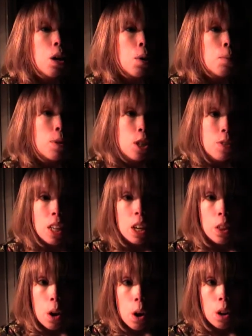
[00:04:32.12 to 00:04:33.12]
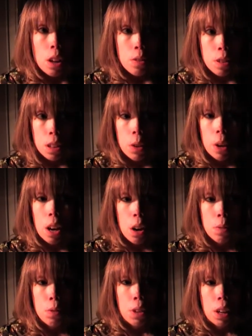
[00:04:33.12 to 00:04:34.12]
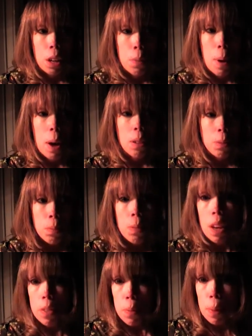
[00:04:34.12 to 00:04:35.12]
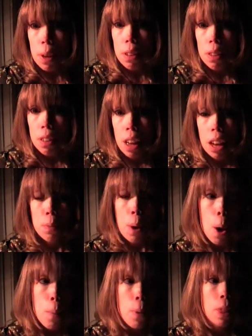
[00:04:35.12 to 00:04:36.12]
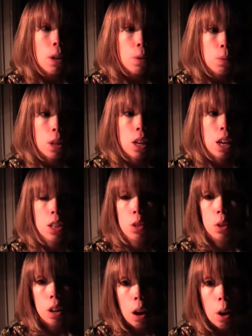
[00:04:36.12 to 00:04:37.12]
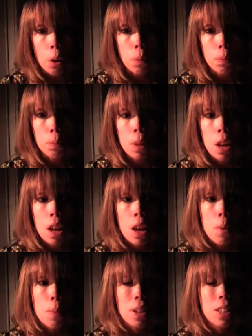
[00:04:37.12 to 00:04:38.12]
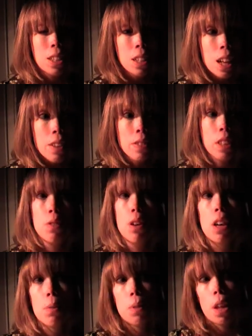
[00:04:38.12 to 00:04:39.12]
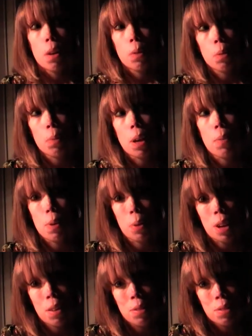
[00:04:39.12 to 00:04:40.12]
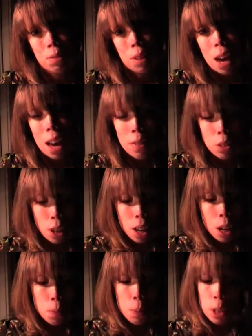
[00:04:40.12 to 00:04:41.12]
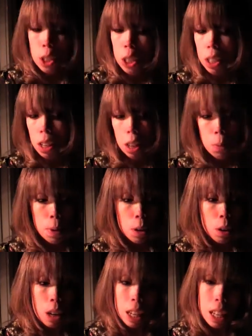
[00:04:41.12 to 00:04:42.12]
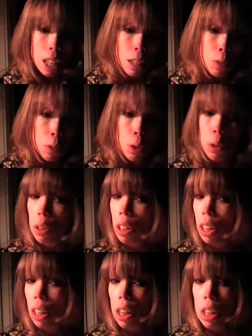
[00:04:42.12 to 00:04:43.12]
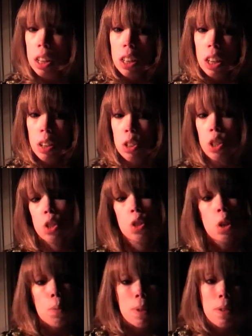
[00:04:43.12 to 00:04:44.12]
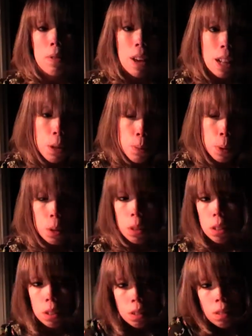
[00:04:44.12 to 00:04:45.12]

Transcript: But generally on the whole I feel quite confident about giving birth and I'm hoping that I'm going to get to do it at home. But I still haven't confirmed that with my midwife. I have tried but she's either been on leave or you know she's just not been available.